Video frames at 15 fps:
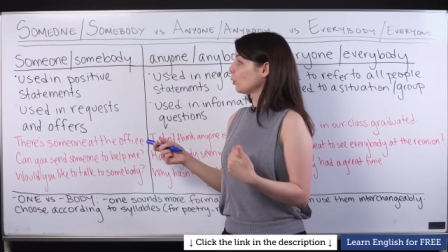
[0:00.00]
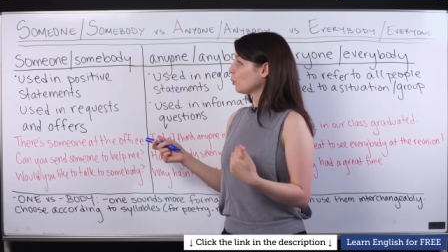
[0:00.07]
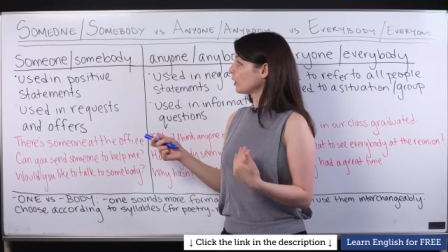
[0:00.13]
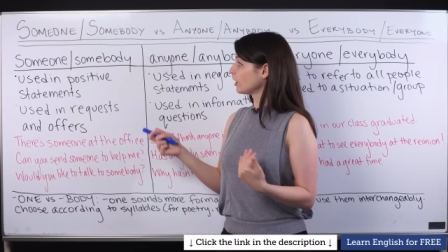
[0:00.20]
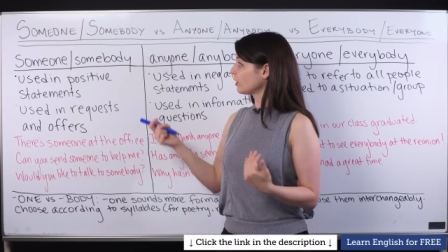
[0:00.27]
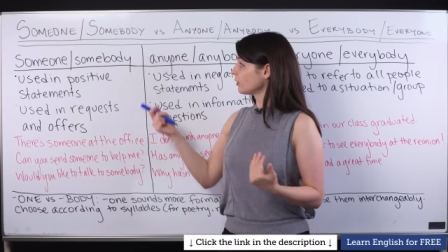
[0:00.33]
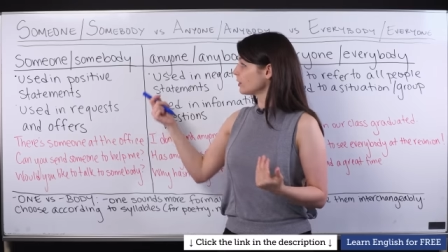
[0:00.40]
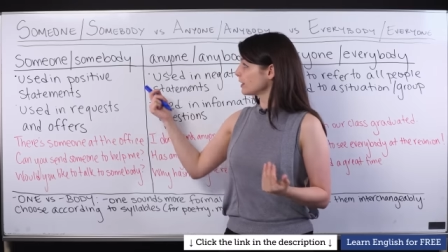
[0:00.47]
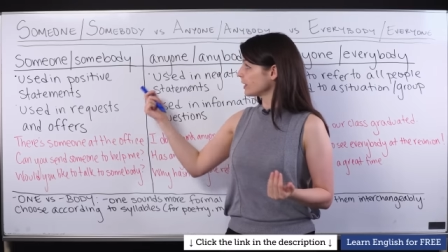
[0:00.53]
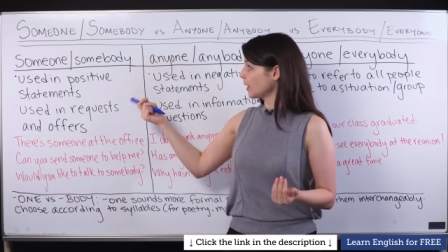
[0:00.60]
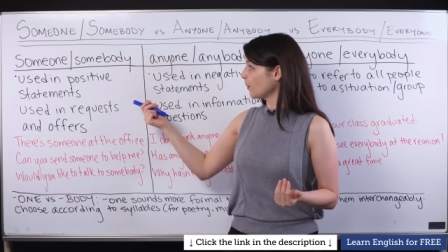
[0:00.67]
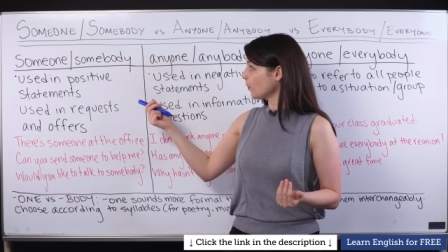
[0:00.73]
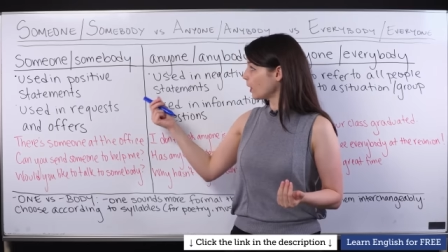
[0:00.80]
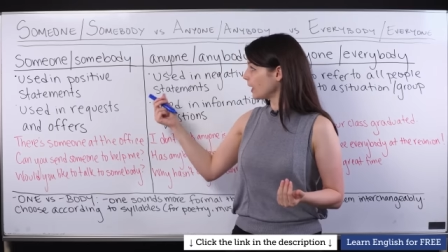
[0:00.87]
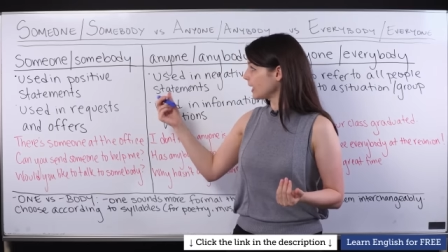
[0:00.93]
We use
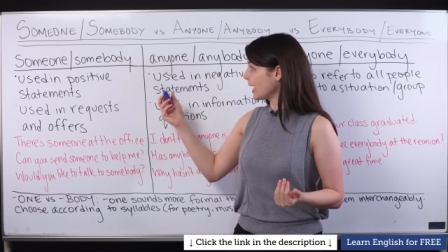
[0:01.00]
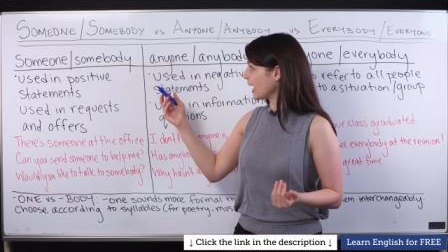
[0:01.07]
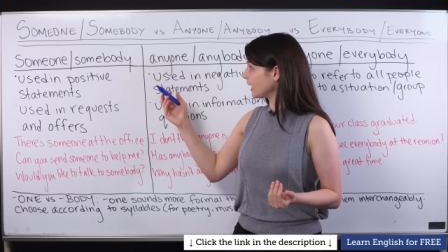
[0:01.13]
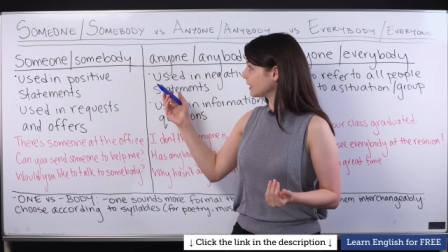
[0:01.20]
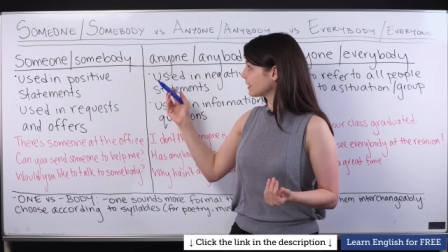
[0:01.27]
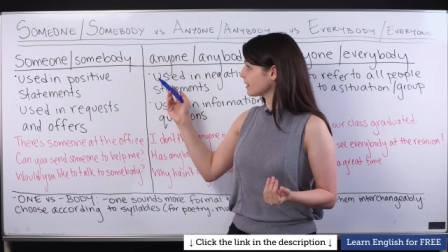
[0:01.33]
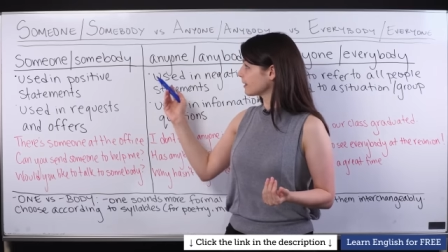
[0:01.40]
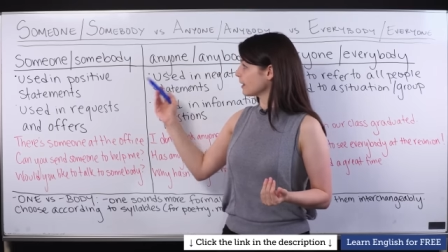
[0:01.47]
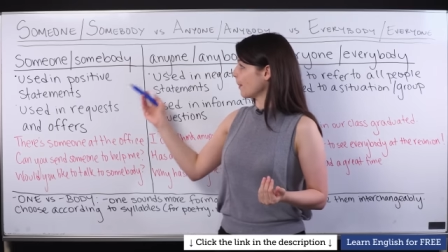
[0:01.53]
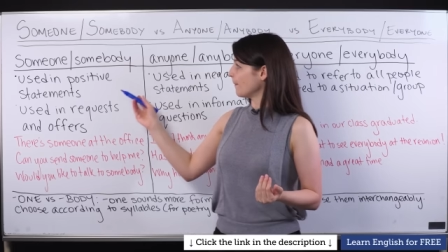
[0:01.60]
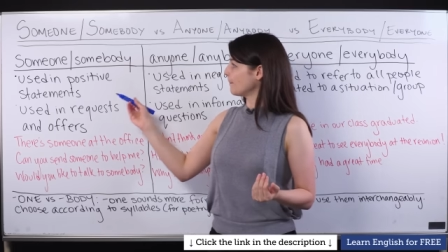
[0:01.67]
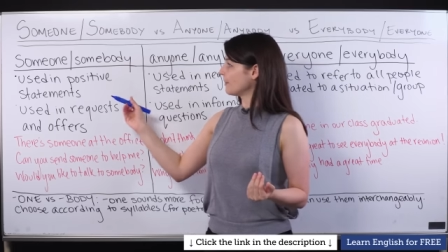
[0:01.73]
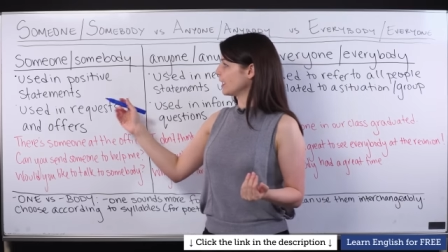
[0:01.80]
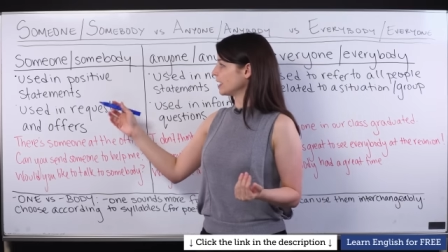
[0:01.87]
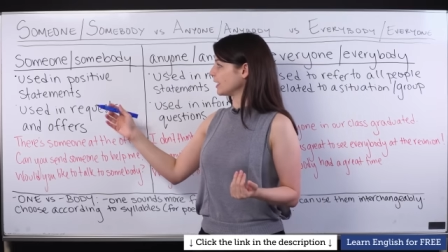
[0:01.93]
someone and
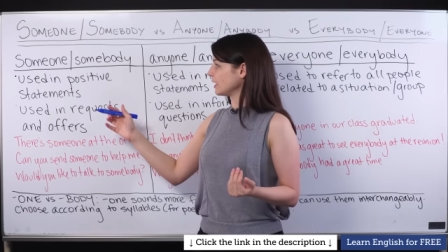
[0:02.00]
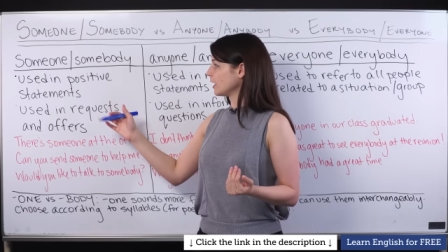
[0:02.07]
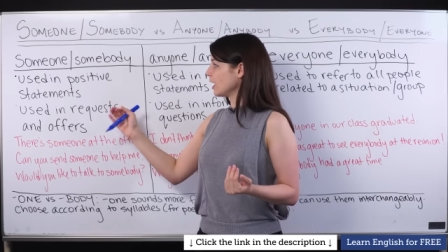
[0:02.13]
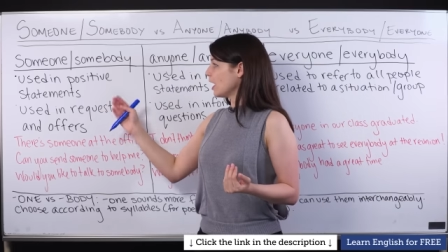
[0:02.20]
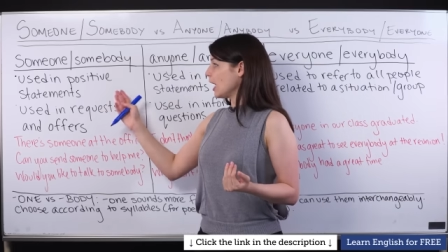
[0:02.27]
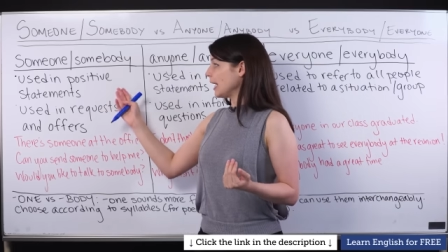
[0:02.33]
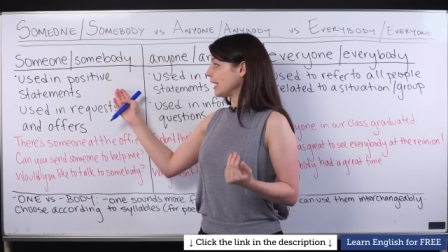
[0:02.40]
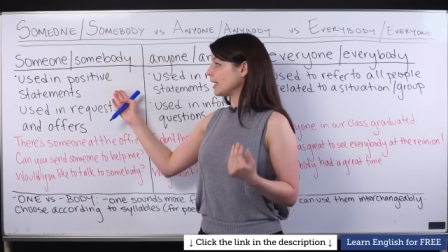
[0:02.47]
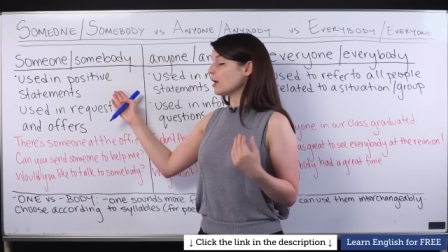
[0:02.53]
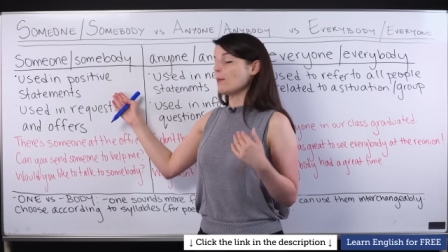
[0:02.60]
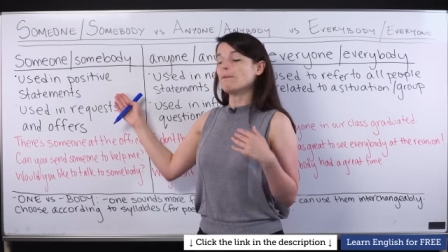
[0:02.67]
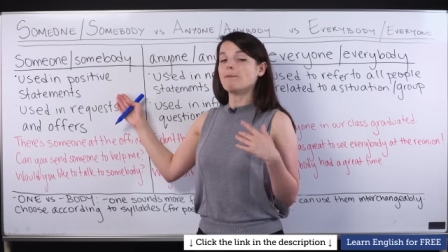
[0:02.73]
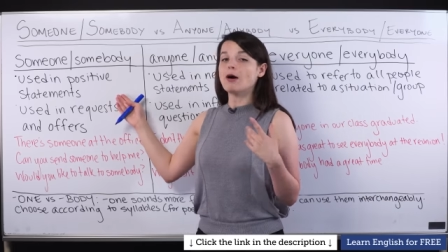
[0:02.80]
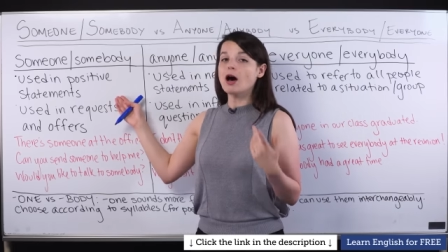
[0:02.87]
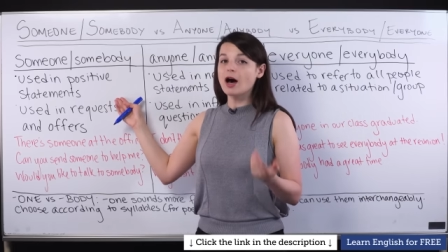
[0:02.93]
somebody in
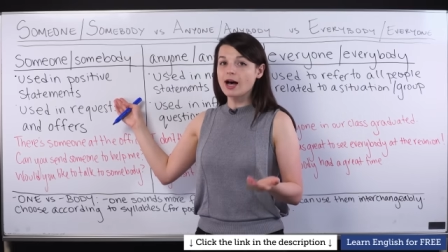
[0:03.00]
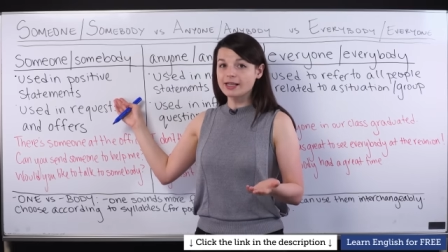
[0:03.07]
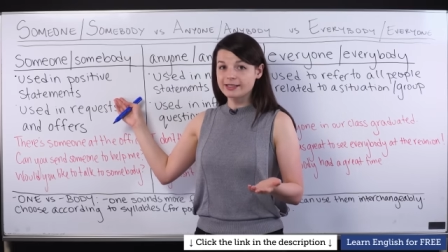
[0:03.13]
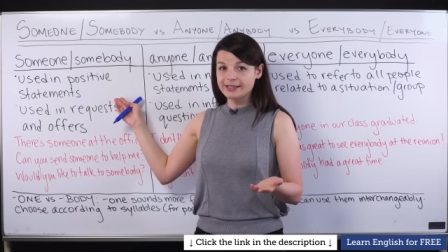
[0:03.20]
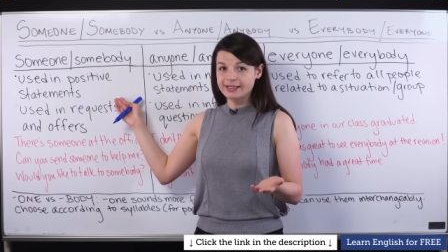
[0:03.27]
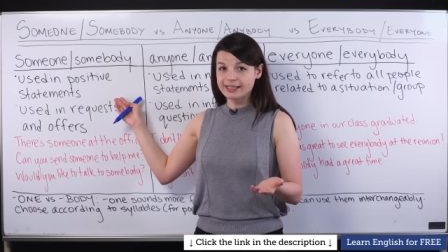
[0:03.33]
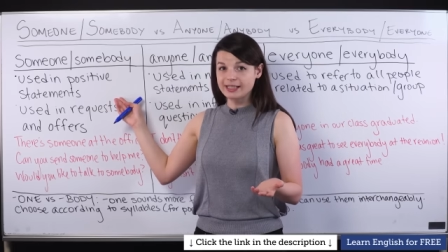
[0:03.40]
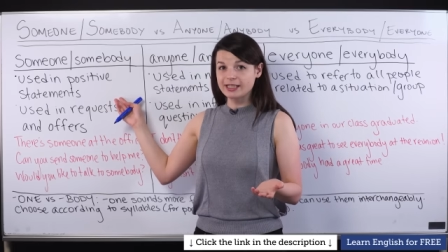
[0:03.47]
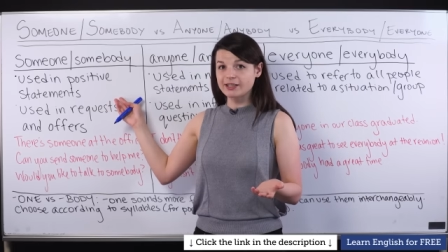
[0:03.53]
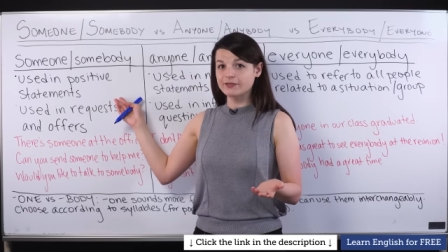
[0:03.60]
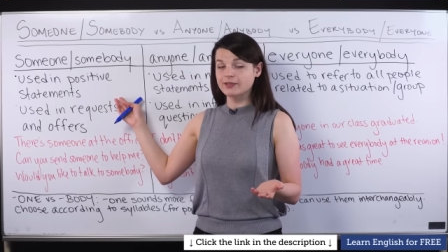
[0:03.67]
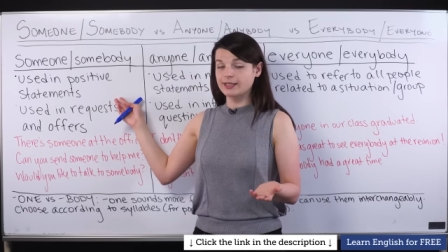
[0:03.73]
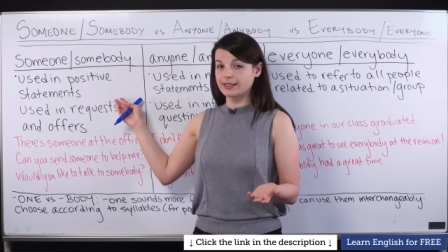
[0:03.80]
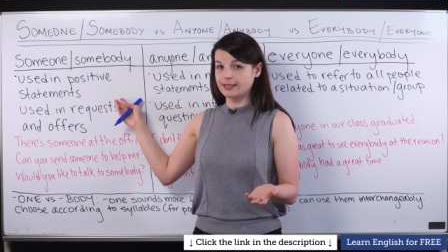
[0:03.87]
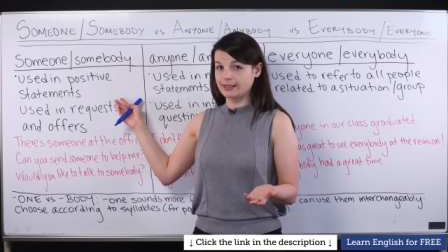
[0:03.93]

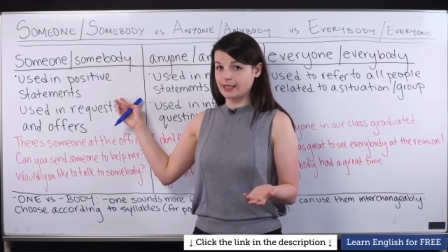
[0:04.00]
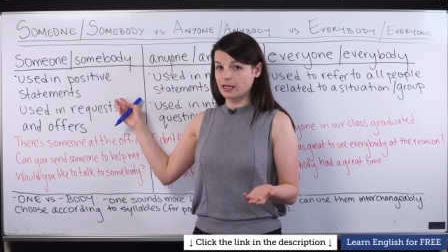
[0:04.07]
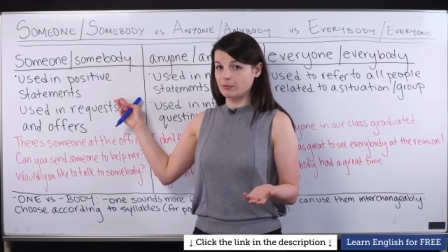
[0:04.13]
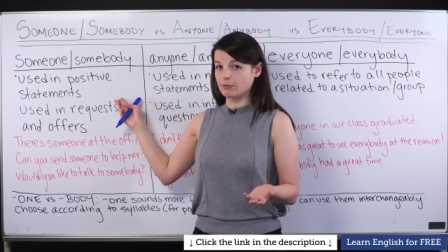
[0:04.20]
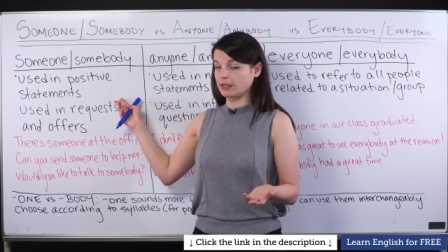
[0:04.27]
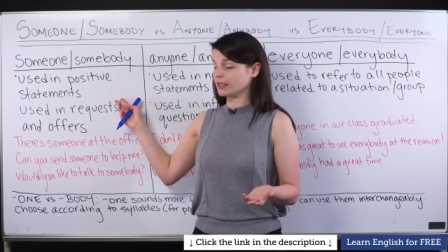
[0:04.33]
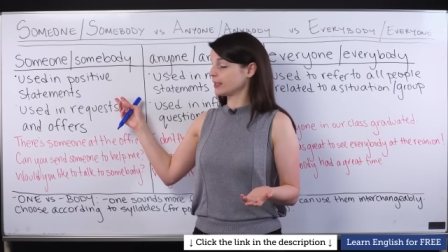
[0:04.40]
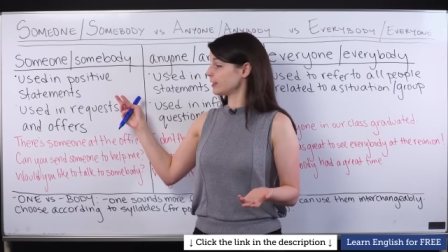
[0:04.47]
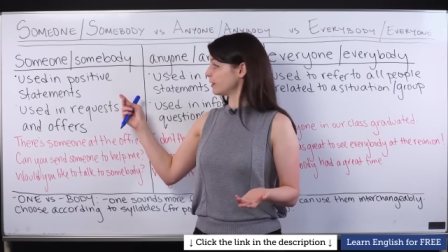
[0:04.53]
positive statements.